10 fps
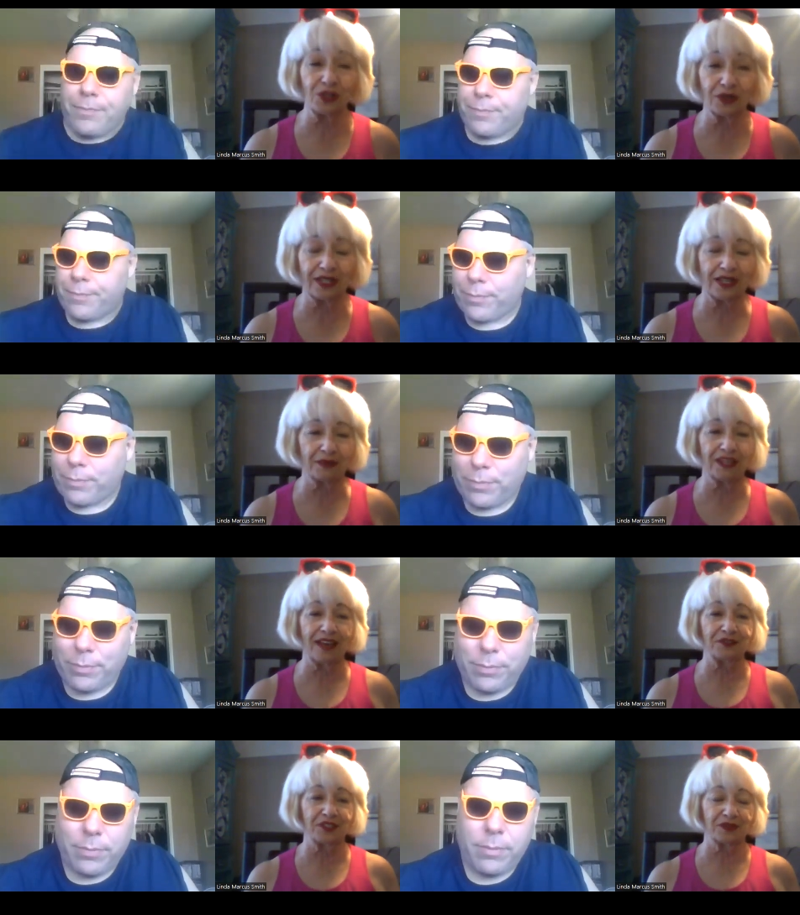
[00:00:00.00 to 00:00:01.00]
Speaker 1: too, and him
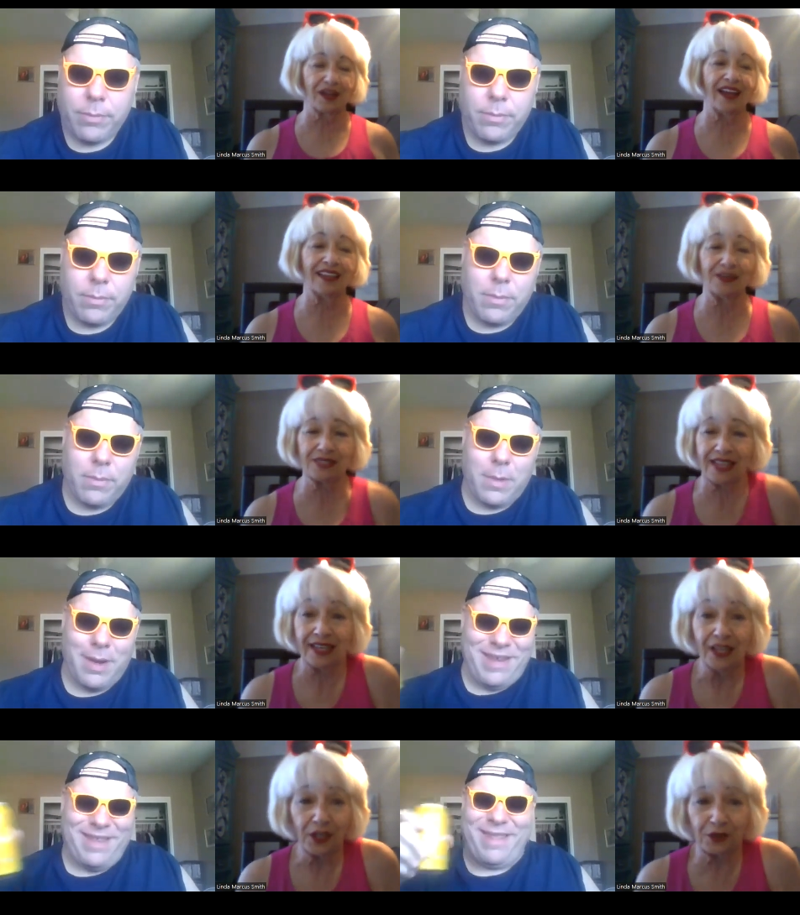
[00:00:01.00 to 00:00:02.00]
left and right. He was like
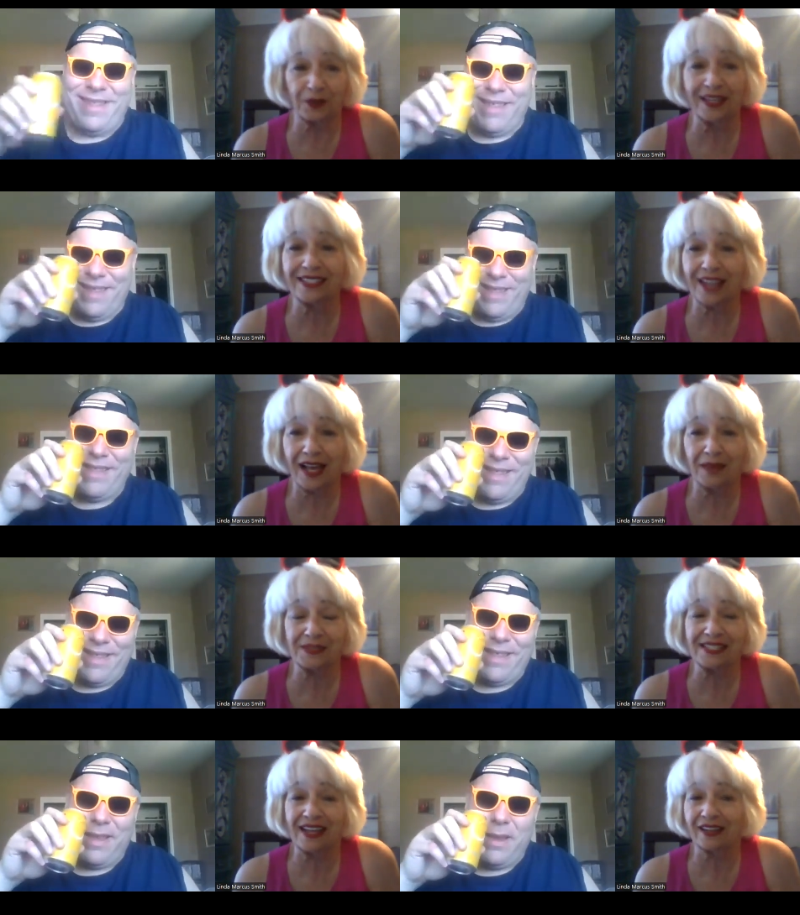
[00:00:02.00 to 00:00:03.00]
three
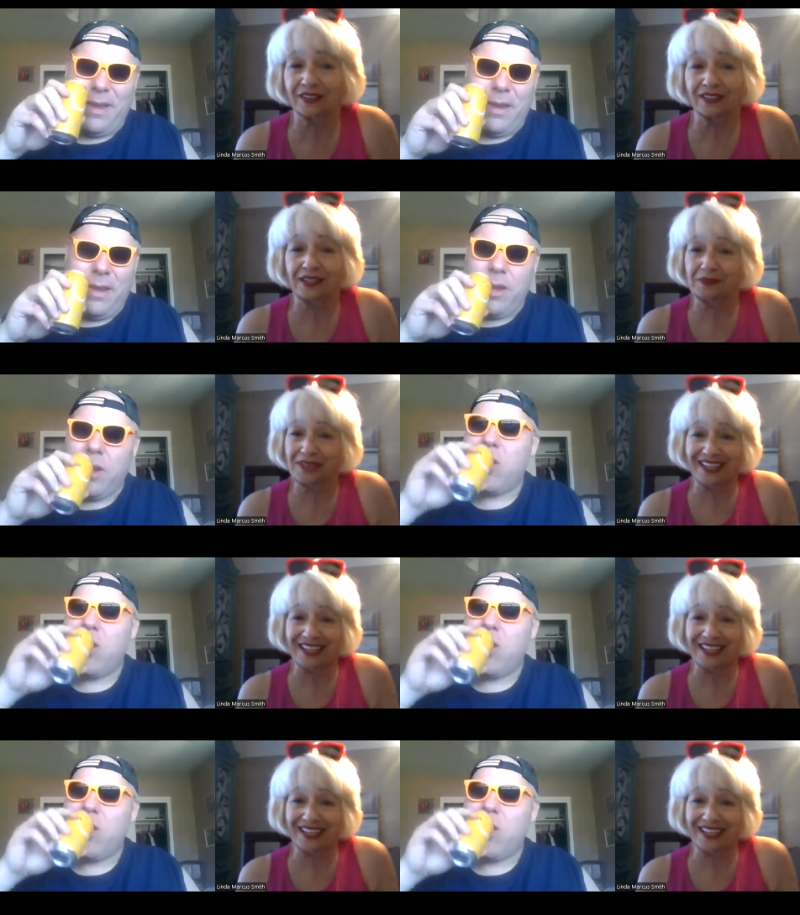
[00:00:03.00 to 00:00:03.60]
times younger than